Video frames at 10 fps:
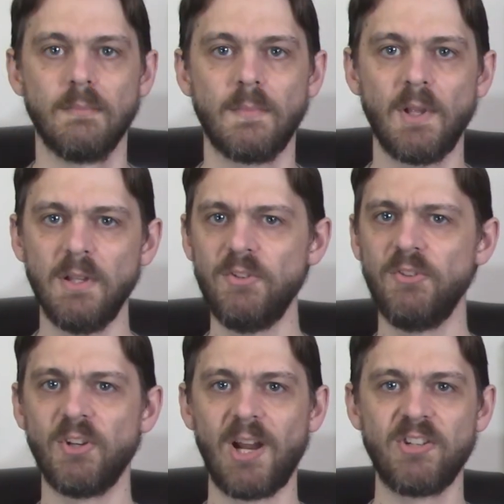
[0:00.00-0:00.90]

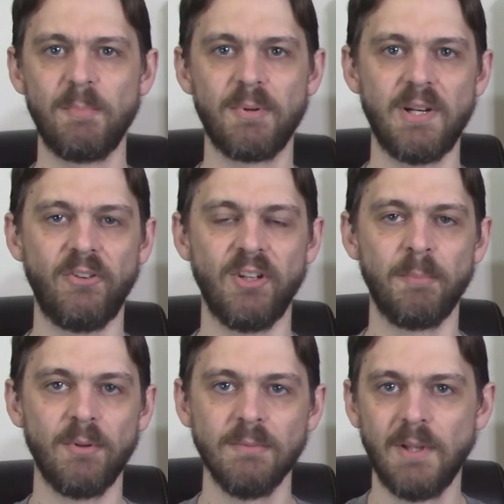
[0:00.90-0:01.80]
Collisions are actually pretty
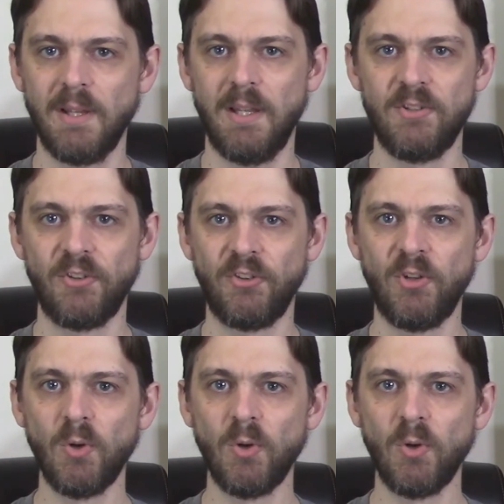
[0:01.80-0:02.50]
simple. It's just two